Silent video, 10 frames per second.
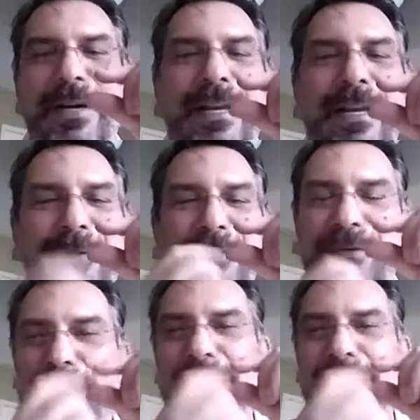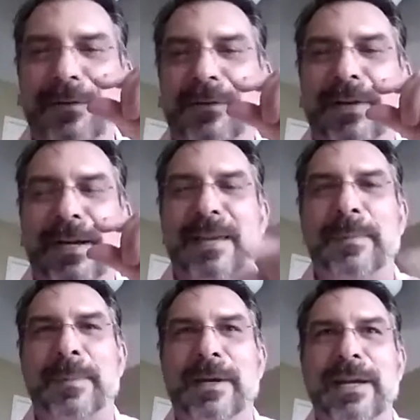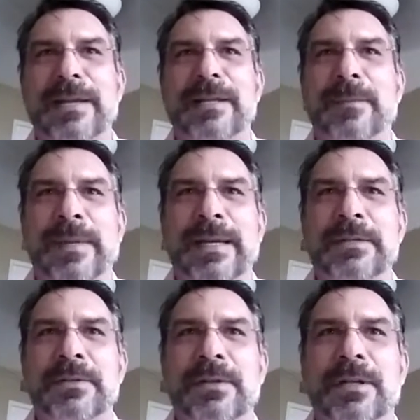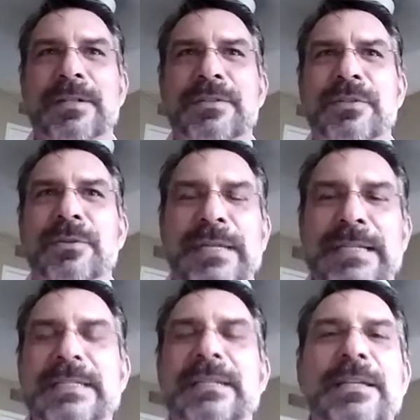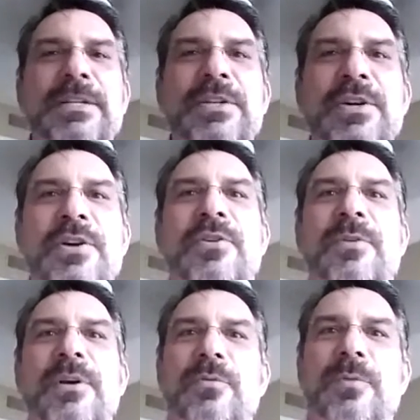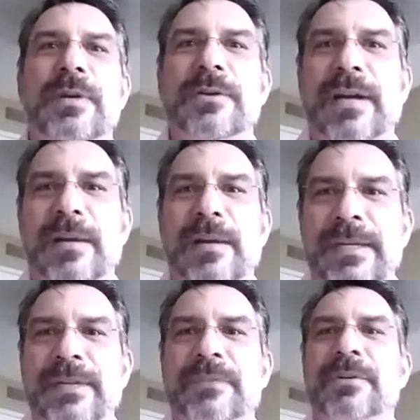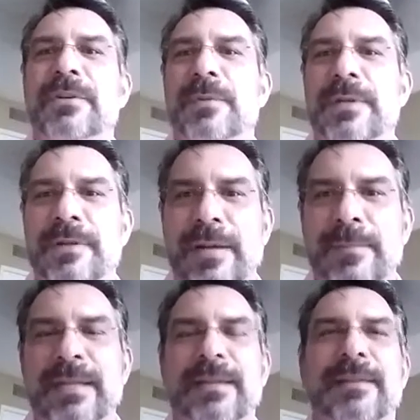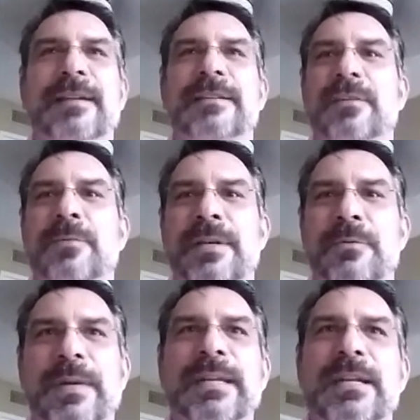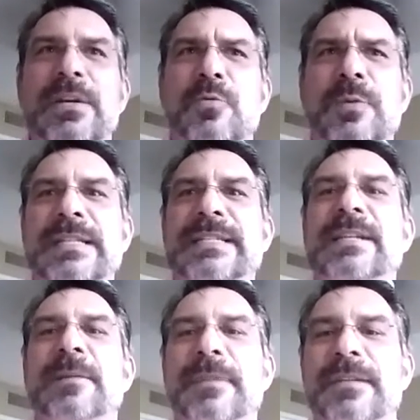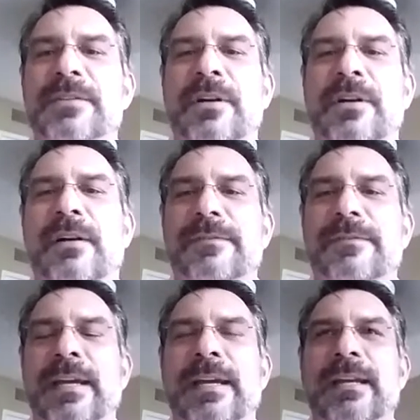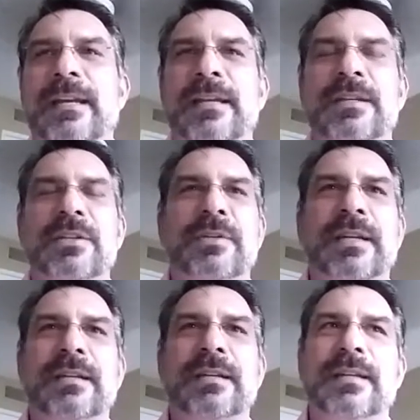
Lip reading: if you stray outside of that pain tolerance, you instantly know when you're not being true, when you're not being authentic, when something's off, and you can